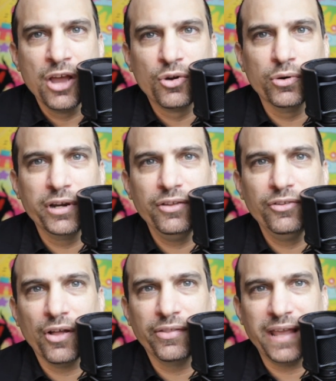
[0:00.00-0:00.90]
Gordy
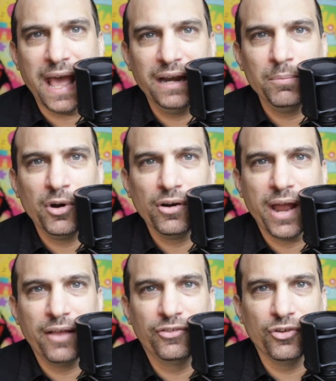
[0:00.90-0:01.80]
is on the
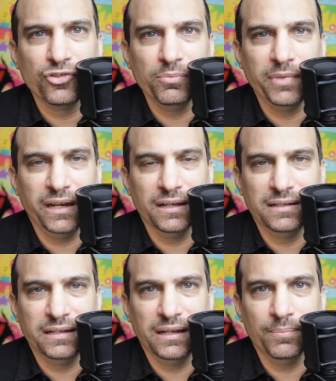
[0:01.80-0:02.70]
NMRA social media
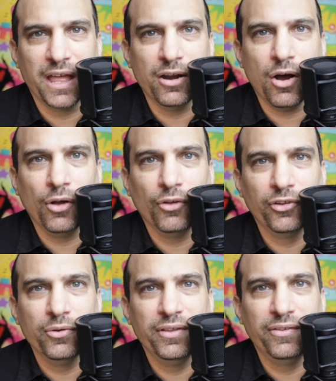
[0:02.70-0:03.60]
team and
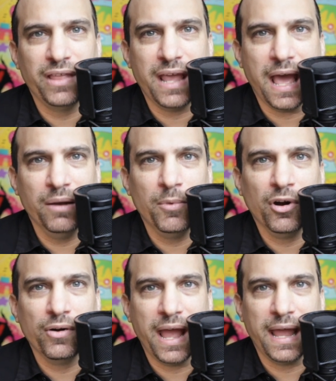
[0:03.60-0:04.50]
also is the
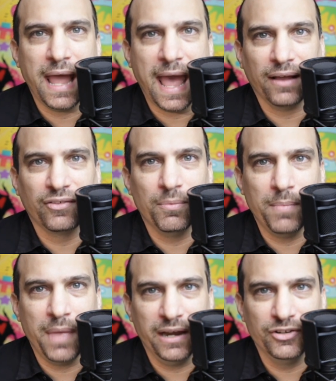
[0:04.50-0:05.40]
NMRA ex
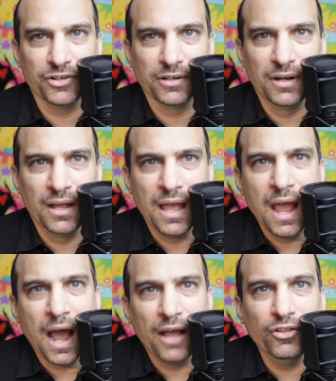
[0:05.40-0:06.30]
manager.
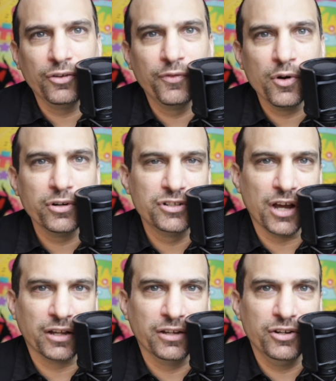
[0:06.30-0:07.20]
I look forward to
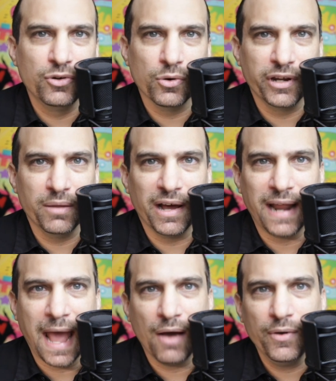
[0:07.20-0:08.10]
talking to Gordy
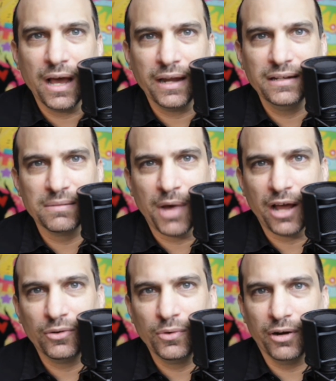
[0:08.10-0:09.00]
about how he got into
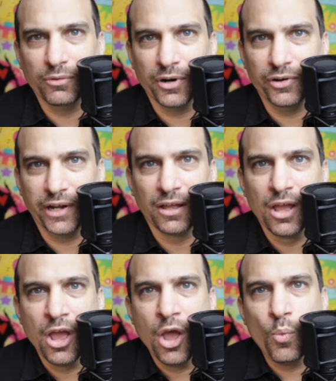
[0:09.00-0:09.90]
model railroading,
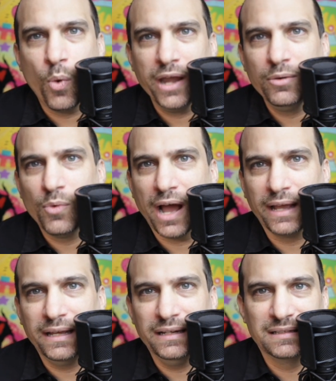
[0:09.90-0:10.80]
when and
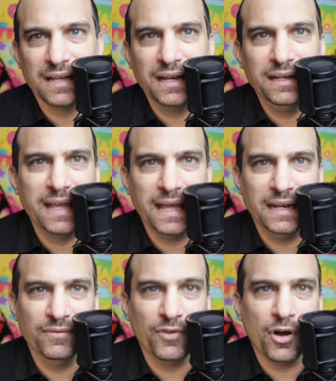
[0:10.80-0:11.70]
why he decided to get
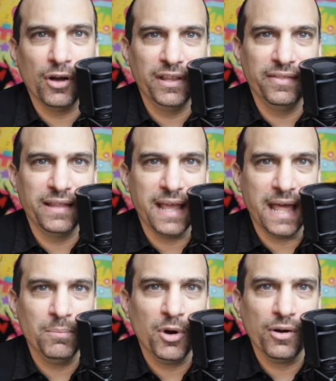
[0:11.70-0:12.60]
involved in the
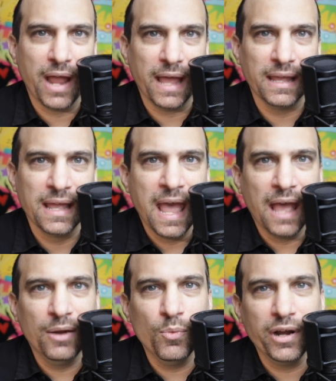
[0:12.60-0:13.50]
NMRA
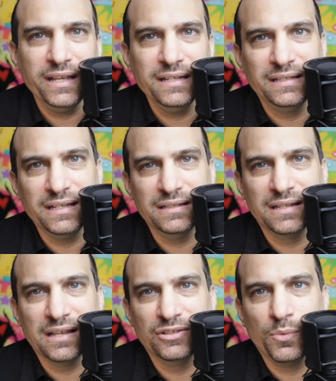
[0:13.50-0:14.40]
and what he
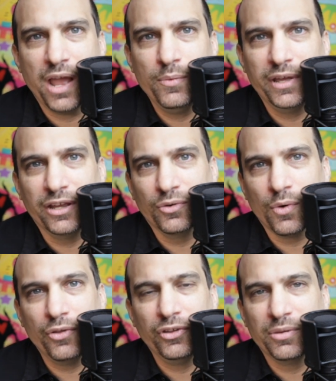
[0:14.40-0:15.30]
sees as a way we can
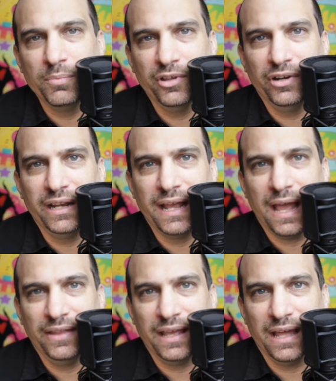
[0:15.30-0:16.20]
grow the community
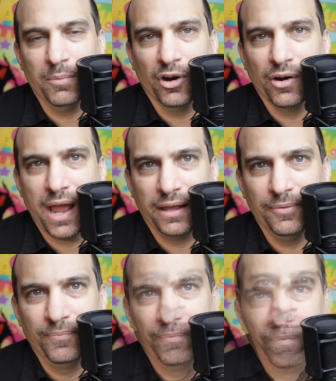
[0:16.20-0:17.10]
and the
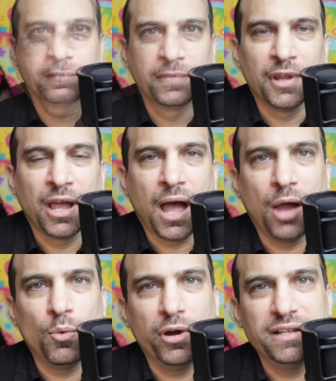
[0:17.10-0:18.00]
NMRA.
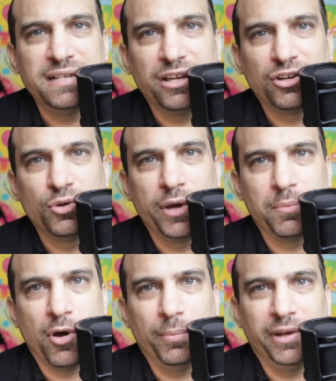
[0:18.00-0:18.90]
I want to take a
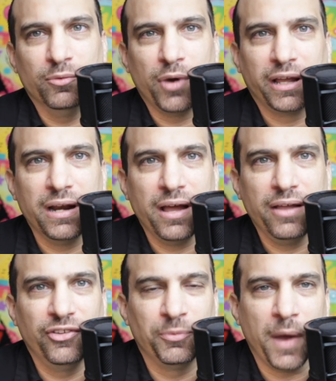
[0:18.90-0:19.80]
quick moment and
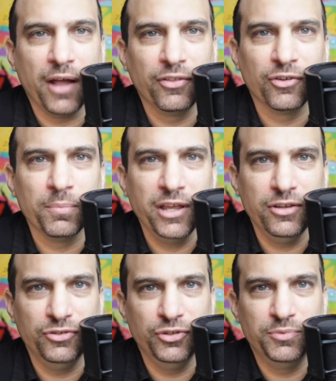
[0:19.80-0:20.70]
recognize the sponsor of my
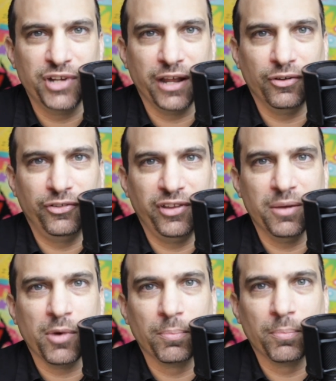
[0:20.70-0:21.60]
YouTube channel,
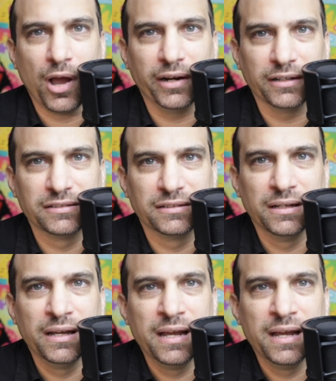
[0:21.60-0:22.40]
CMR Products.